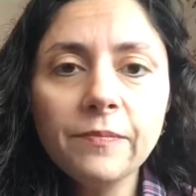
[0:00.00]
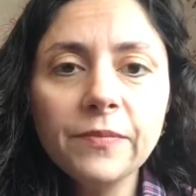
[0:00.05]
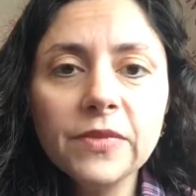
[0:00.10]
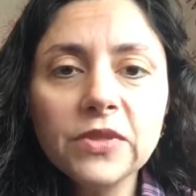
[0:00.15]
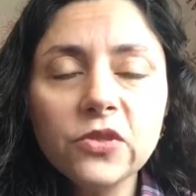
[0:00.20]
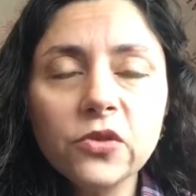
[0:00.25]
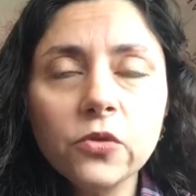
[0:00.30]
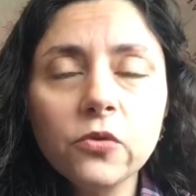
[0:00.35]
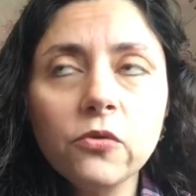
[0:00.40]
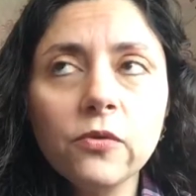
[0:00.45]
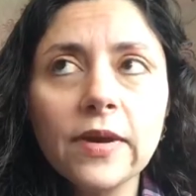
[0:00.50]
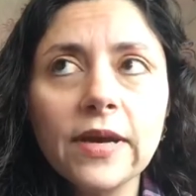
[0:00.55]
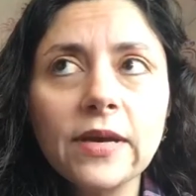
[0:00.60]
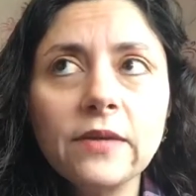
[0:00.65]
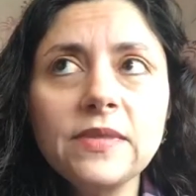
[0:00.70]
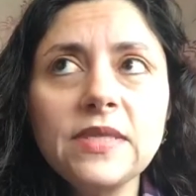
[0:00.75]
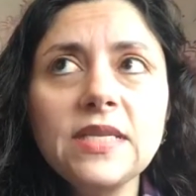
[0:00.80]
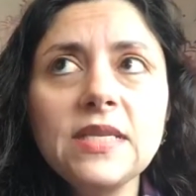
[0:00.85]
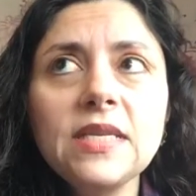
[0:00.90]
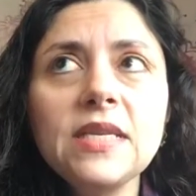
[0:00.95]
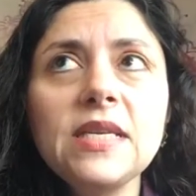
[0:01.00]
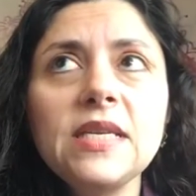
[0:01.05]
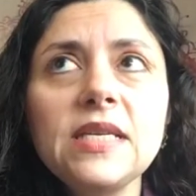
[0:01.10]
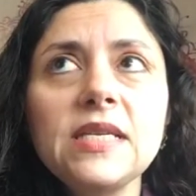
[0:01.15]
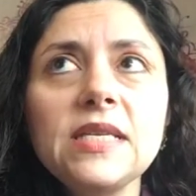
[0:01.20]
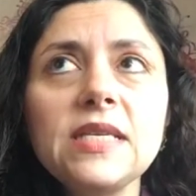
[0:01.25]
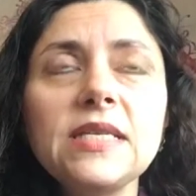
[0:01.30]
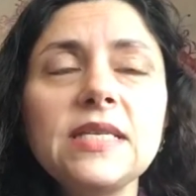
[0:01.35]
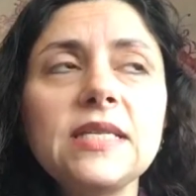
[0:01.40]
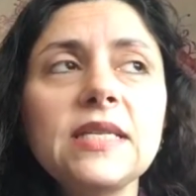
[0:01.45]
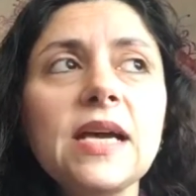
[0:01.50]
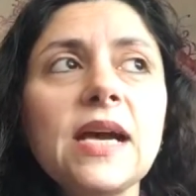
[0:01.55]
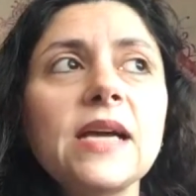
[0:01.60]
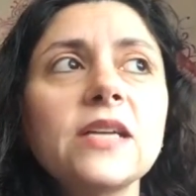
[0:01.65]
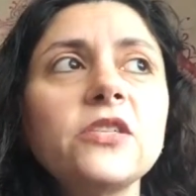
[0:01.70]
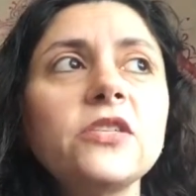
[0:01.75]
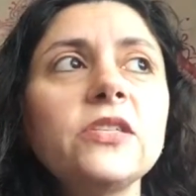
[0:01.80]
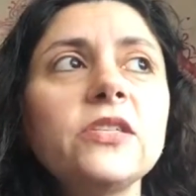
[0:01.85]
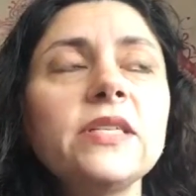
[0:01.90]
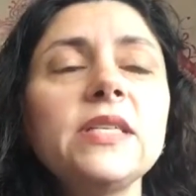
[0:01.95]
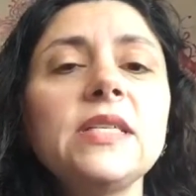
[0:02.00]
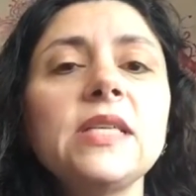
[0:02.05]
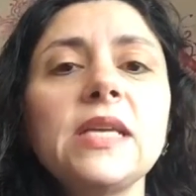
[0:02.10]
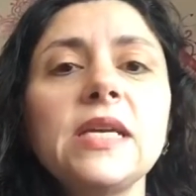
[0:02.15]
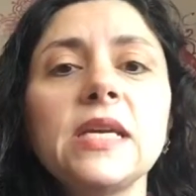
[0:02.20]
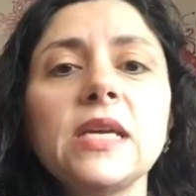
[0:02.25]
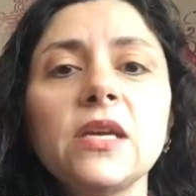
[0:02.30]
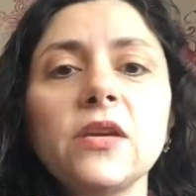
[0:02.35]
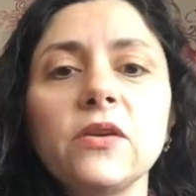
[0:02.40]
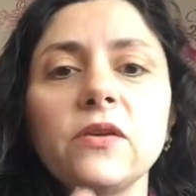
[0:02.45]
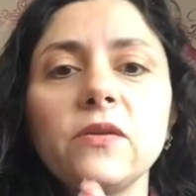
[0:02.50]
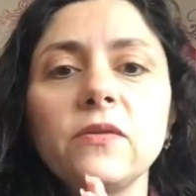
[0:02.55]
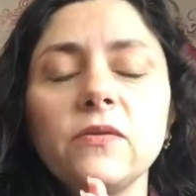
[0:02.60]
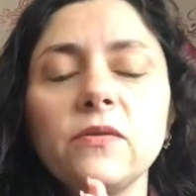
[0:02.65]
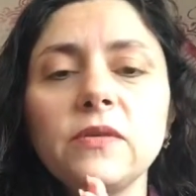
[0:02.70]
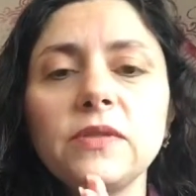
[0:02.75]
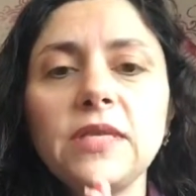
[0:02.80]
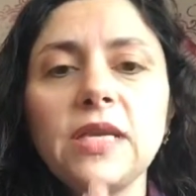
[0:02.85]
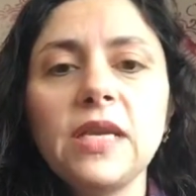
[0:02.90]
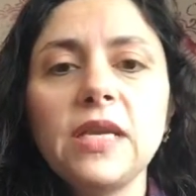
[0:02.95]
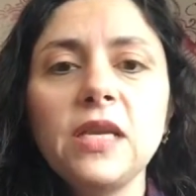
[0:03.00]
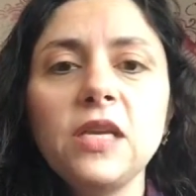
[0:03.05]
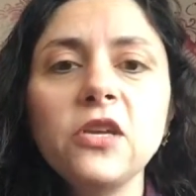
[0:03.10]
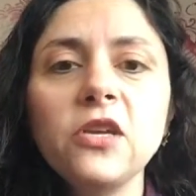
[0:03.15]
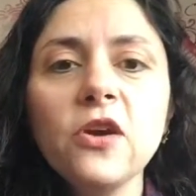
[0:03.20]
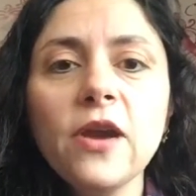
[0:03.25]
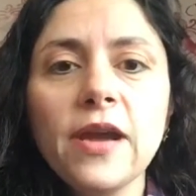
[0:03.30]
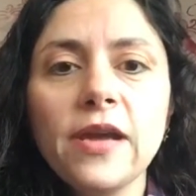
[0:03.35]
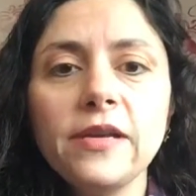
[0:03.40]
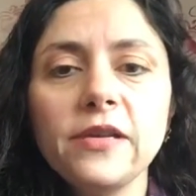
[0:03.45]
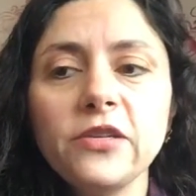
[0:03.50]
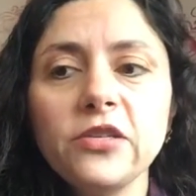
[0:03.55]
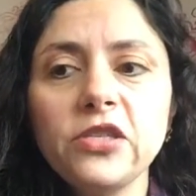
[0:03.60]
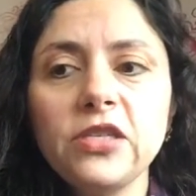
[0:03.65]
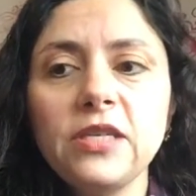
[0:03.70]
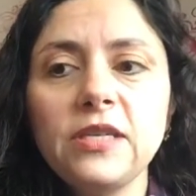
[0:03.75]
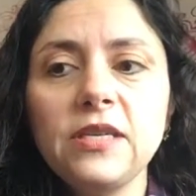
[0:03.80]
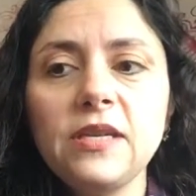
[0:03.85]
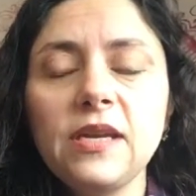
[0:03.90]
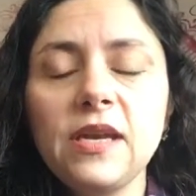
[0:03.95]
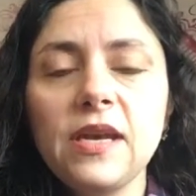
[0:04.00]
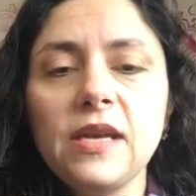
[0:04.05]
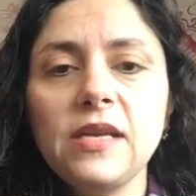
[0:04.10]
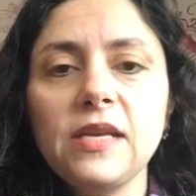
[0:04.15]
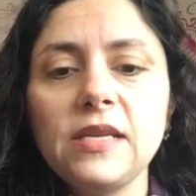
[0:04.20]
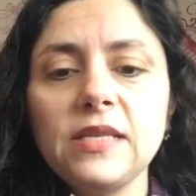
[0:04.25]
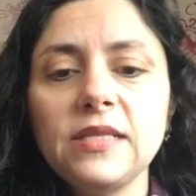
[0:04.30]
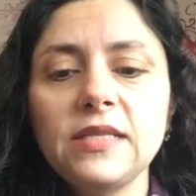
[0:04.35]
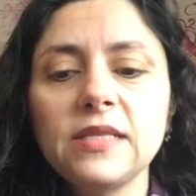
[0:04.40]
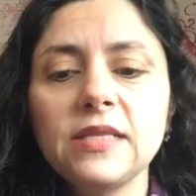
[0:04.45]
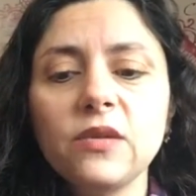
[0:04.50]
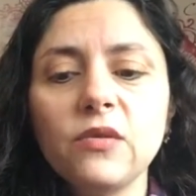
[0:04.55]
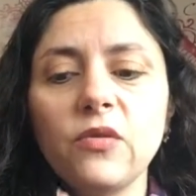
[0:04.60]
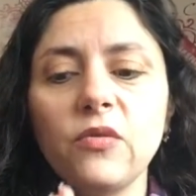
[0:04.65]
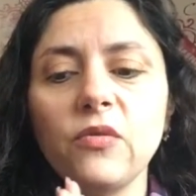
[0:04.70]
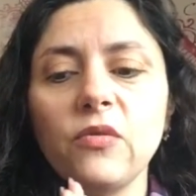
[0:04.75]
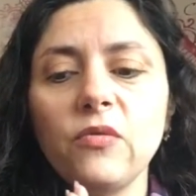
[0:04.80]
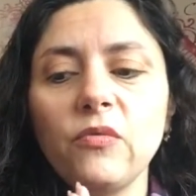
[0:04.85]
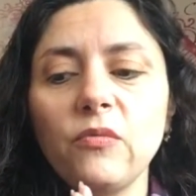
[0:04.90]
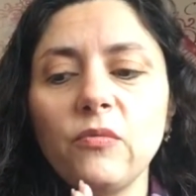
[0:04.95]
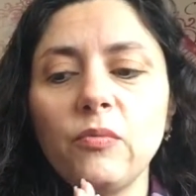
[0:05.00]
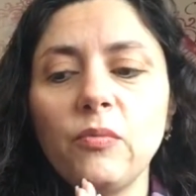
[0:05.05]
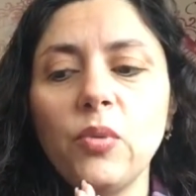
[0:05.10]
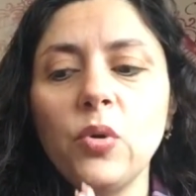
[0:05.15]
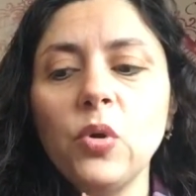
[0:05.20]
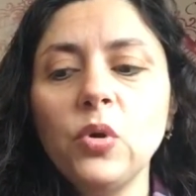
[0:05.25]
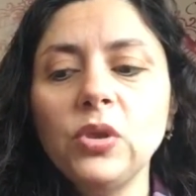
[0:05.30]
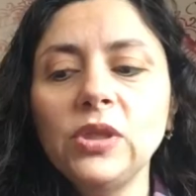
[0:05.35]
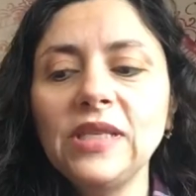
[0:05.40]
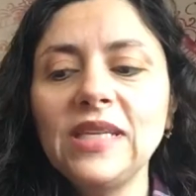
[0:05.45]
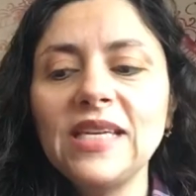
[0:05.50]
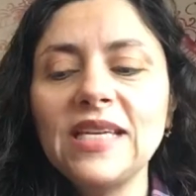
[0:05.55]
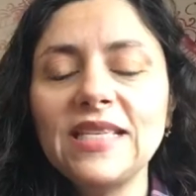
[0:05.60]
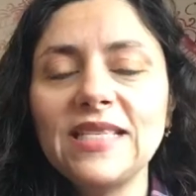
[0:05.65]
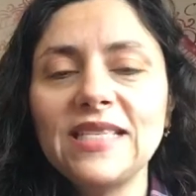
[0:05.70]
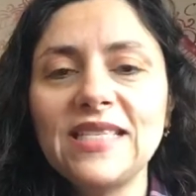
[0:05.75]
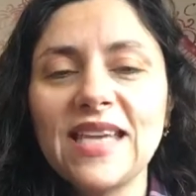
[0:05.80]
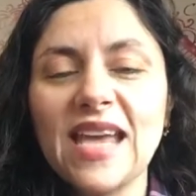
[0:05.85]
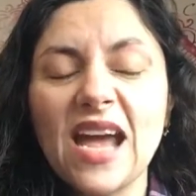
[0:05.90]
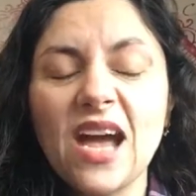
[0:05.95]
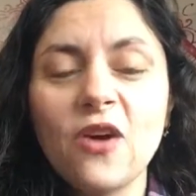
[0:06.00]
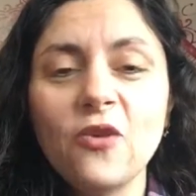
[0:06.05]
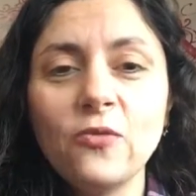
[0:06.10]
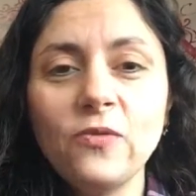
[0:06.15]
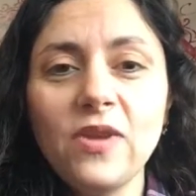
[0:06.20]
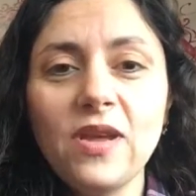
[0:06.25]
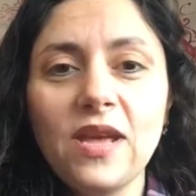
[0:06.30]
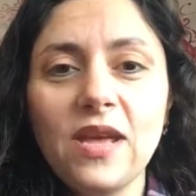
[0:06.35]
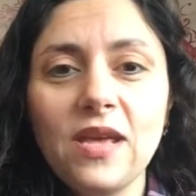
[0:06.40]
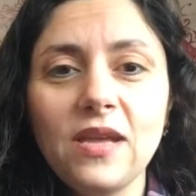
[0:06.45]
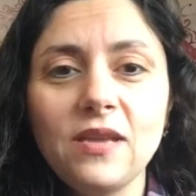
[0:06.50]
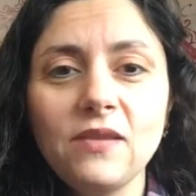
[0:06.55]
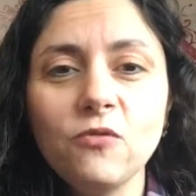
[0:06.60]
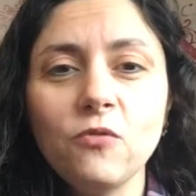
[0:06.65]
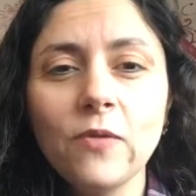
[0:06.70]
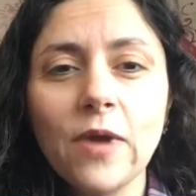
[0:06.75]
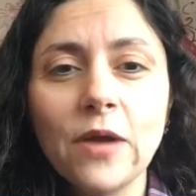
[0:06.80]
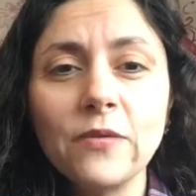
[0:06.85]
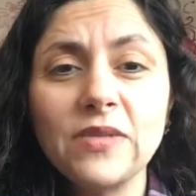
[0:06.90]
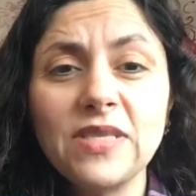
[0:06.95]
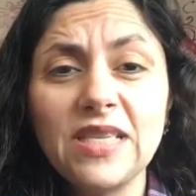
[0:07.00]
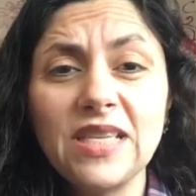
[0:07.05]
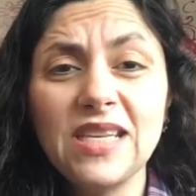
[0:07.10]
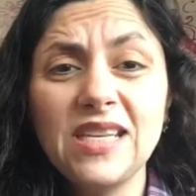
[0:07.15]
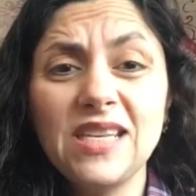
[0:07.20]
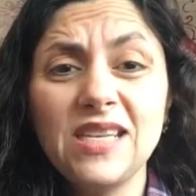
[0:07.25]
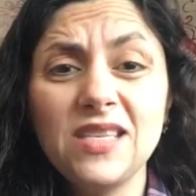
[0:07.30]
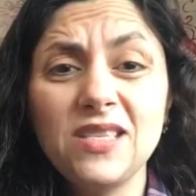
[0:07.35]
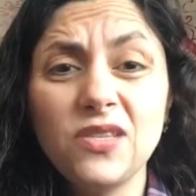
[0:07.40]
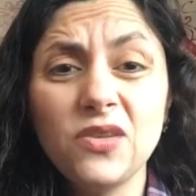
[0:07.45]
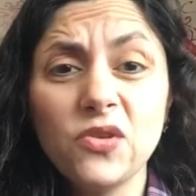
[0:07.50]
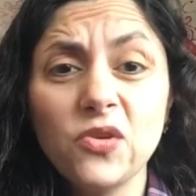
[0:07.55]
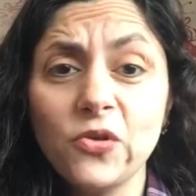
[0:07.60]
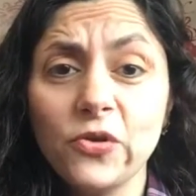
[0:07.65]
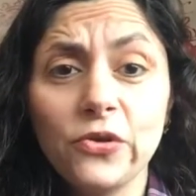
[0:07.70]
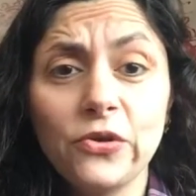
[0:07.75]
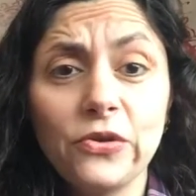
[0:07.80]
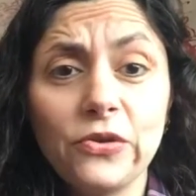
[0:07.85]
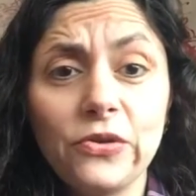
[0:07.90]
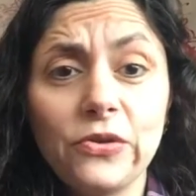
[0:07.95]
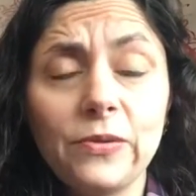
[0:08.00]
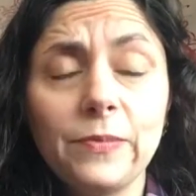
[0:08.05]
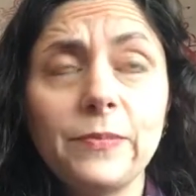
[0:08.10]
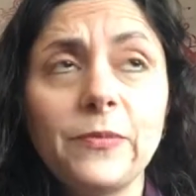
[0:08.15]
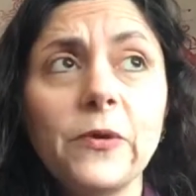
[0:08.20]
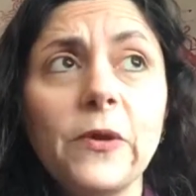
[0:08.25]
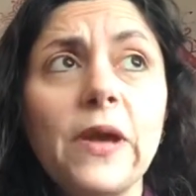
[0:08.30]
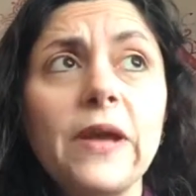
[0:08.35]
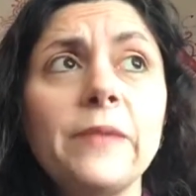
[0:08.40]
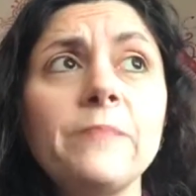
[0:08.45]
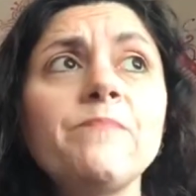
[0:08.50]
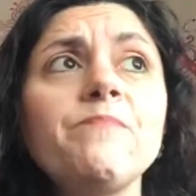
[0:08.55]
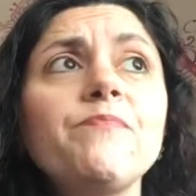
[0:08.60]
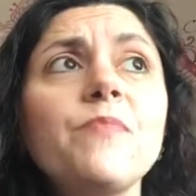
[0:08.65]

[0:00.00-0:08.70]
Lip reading: So grounding is actually like taking your energy and it's pulling it down and grounding it into the earth, okay?